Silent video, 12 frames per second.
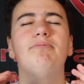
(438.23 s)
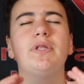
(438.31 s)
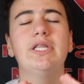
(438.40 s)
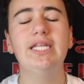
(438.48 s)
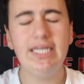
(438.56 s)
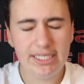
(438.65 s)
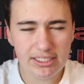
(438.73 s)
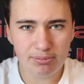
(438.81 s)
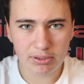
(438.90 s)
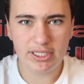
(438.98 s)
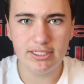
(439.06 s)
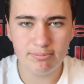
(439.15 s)
please,
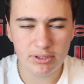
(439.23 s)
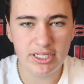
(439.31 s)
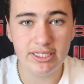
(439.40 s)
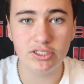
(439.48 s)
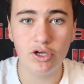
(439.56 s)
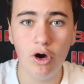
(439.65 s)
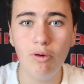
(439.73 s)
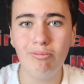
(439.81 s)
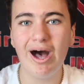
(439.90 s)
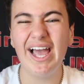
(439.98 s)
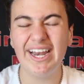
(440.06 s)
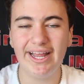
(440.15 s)
please, please go
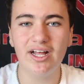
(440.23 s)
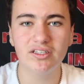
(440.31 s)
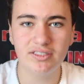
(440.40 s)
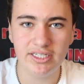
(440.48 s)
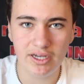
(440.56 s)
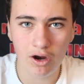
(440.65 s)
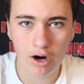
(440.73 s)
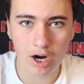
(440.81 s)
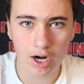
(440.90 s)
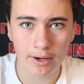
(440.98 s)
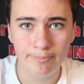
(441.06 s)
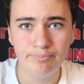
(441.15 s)
buy an
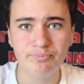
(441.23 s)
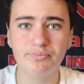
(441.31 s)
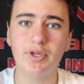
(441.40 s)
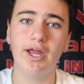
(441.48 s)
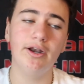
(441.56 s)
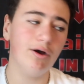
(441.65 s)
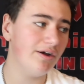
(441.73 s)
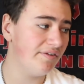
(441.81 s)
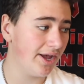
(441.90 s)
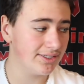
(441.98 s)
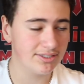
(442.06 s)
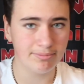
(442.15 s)
LTR. I know I've
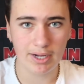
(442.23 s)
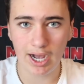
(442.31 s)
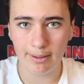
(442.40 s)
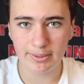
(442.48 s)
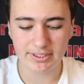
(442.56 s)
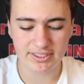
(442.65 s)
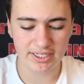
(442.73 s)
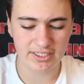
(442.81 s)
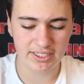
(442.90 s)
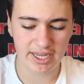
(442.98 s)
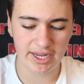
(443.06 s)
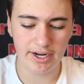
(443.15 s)
had some comments that
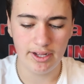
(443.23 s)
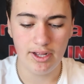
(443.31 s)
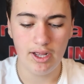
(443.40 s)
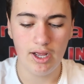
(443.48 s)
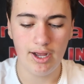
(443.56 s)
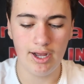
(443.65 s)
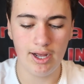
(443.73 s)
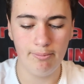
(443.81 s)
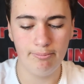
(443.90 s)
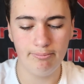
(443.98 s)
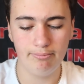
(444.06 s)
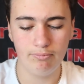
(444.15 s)
said,
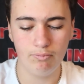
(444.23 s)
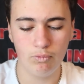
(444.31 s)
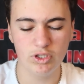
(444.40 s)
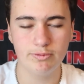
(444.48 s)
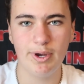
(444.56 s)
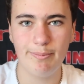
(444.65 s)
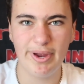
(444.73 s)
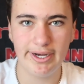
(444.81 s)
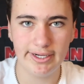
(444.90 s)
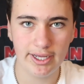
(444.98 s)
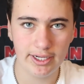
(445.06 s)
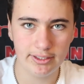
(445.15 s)
what's my
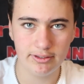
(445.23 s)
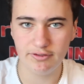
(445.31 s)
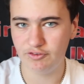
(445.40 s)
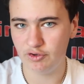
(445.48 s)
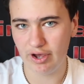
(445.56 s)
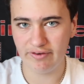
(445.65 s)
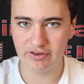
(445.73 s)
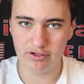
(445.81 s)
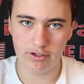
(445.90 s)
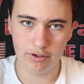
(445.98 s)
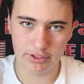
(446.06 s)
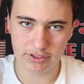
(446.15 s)
main gun? If you
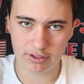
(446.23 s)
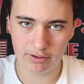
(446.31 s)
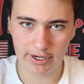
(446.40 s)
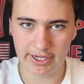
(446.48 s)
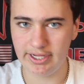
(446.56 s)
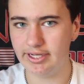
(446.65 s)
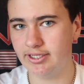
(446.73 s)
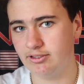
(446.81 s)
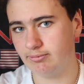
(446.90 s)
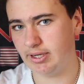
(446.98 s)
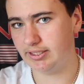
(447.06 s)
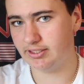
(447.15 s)
haven't noticed already,
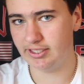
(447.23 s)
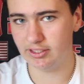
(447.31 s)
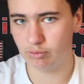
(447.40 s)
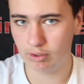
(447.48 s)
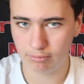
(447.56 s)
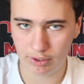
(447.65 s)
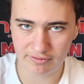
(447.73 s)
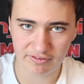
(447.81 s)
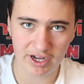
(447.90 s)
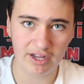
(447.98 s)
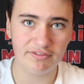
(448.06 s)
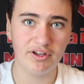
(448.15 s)
it's my CS
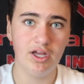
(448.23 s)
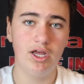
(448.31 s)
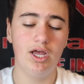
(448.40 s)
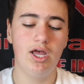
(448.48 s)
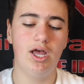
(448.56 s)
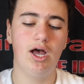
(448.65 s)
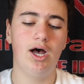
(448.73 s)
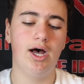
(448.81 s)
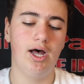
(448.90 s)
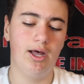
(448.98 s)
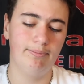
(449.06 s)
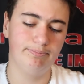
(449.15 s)

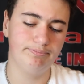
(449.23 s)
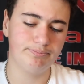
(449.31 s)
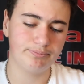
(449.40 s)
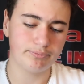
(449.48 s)
1.5.